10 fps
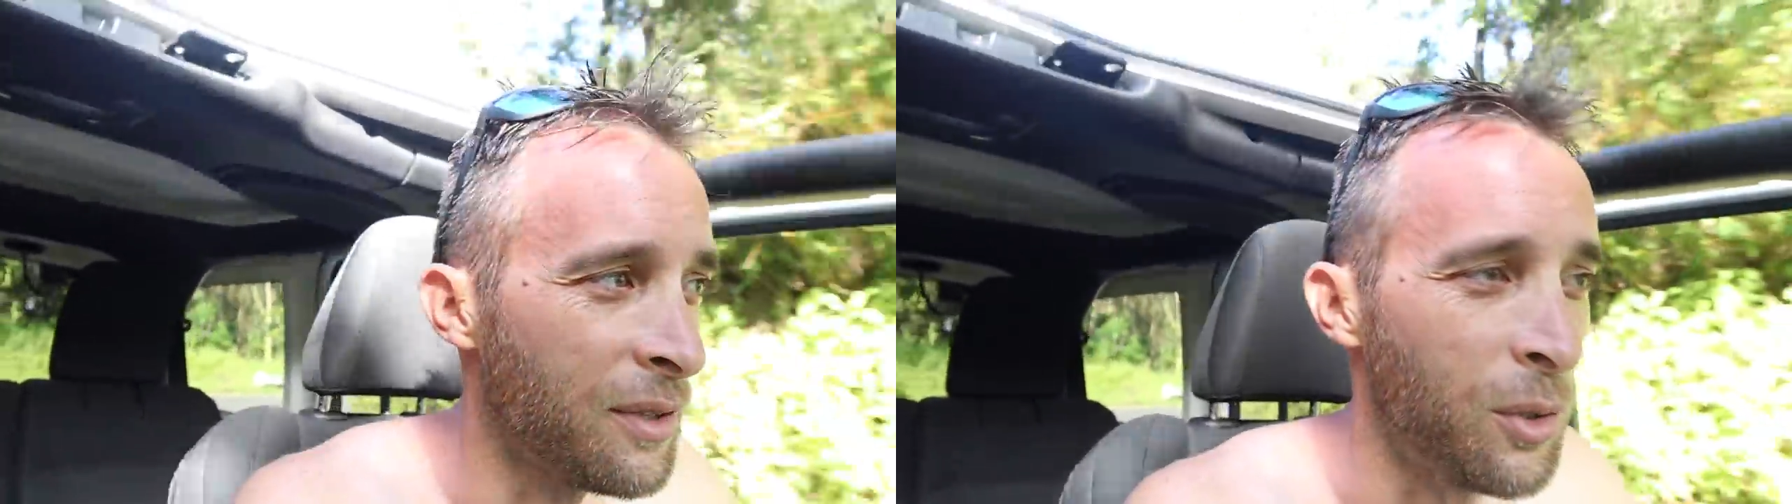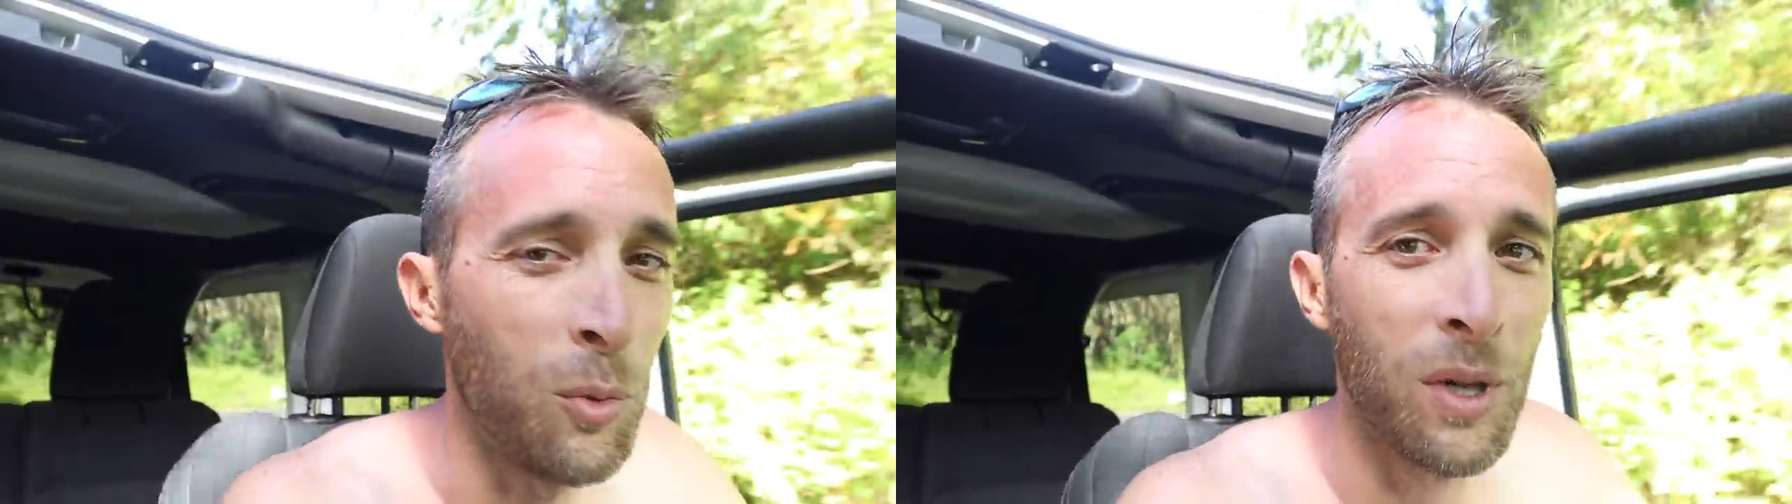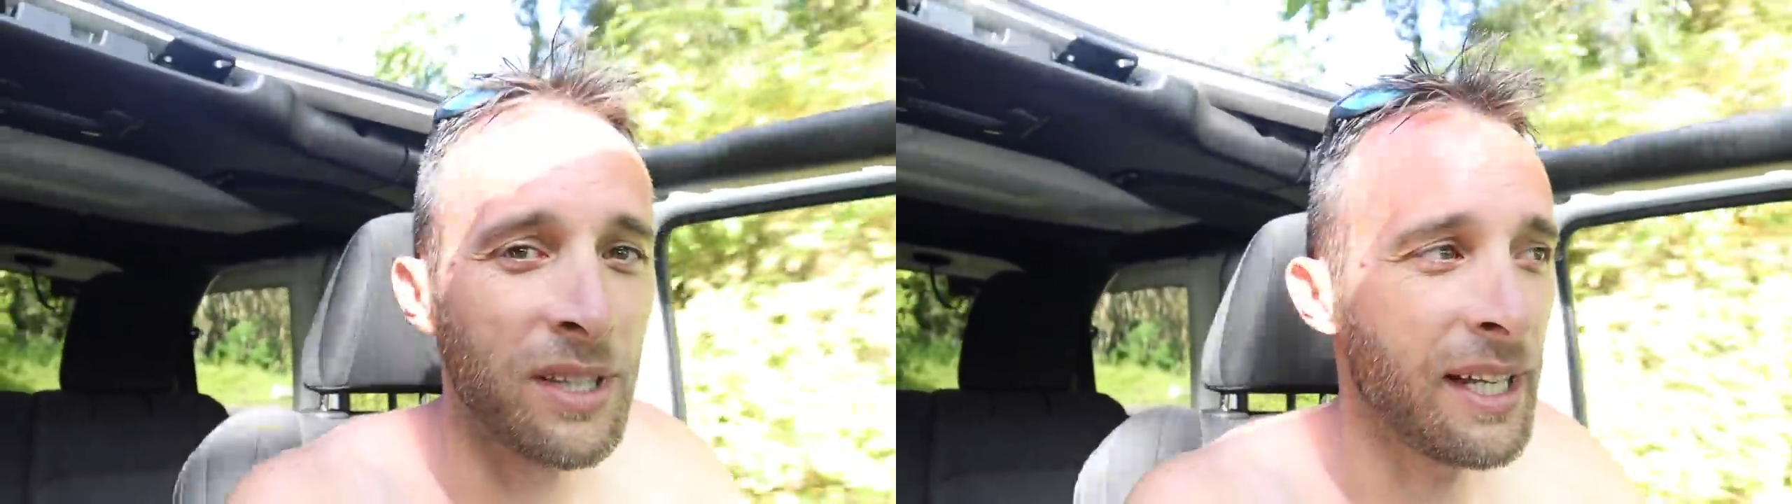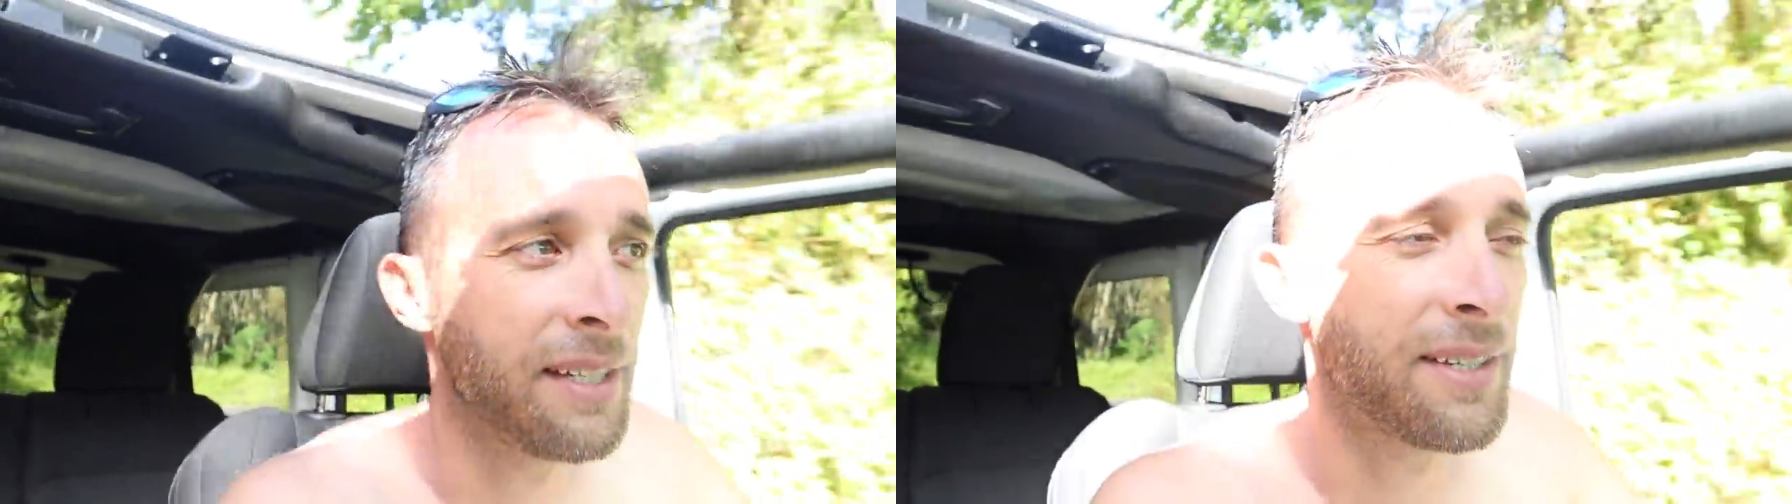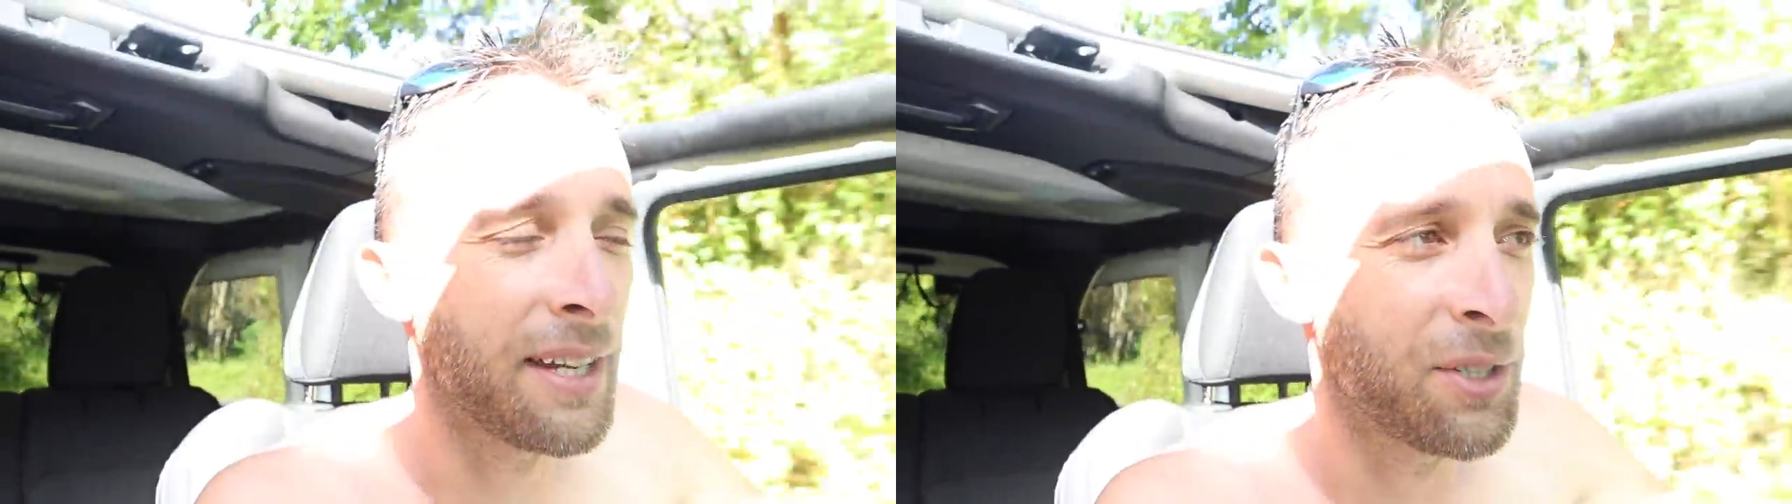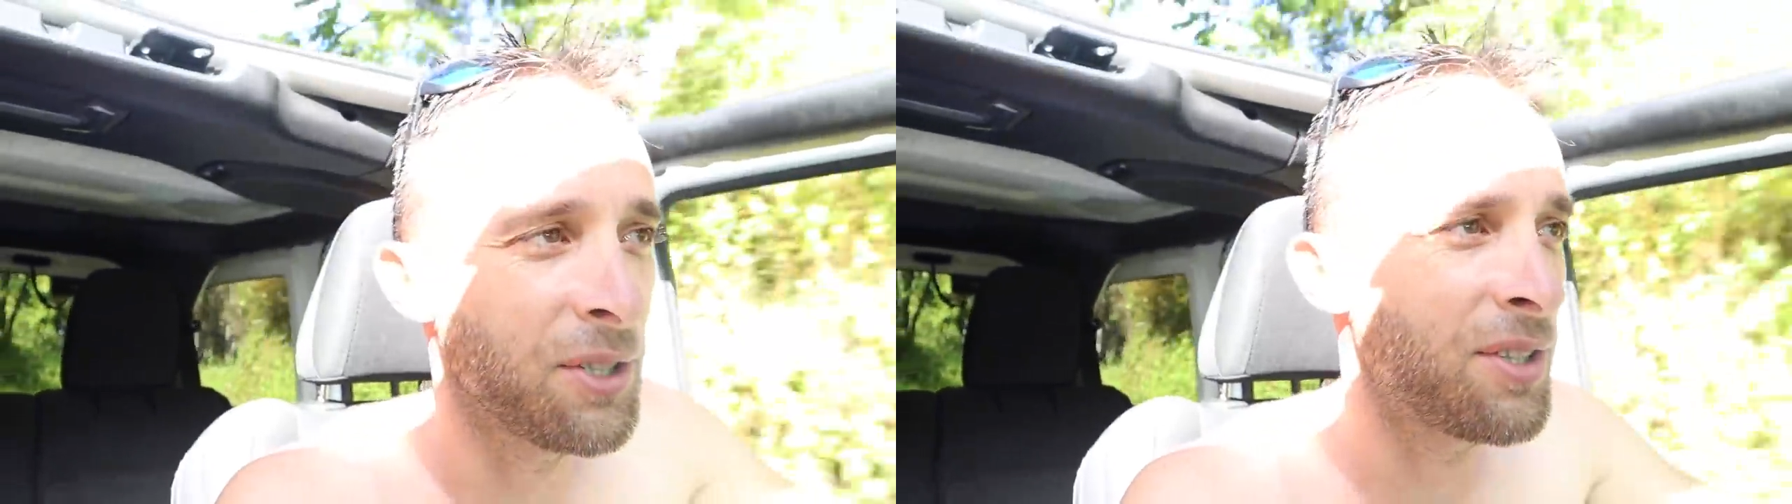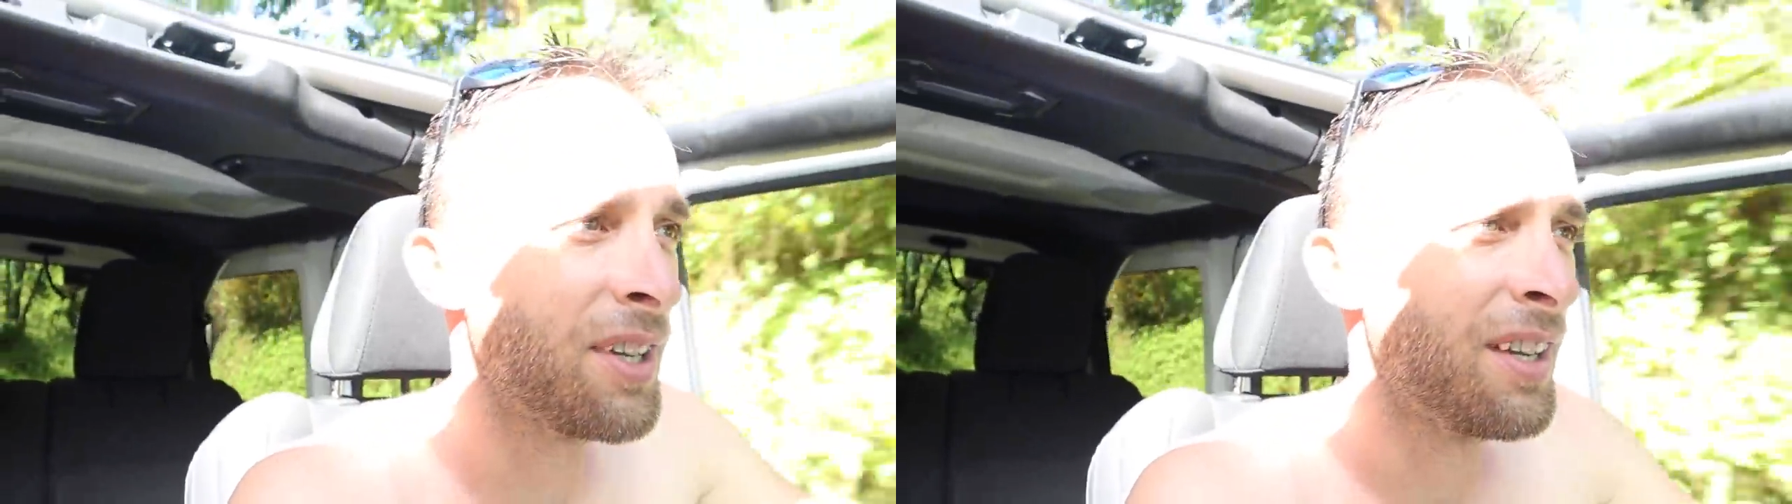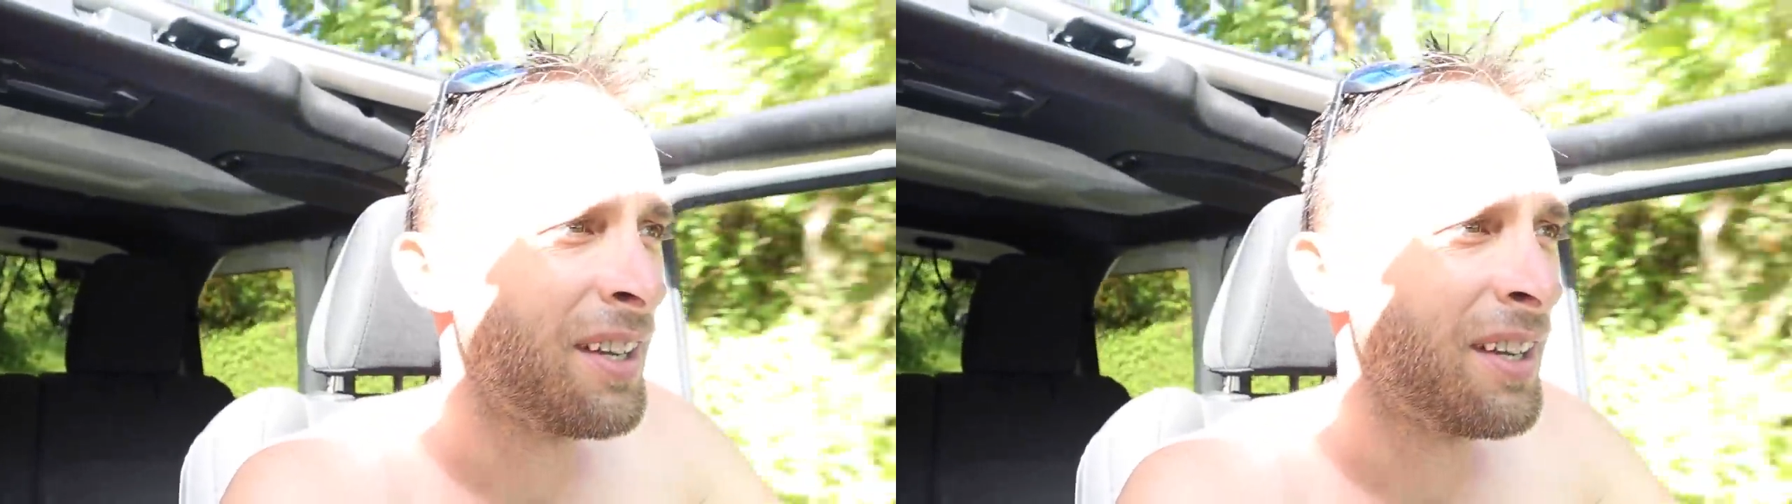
little one lane sections.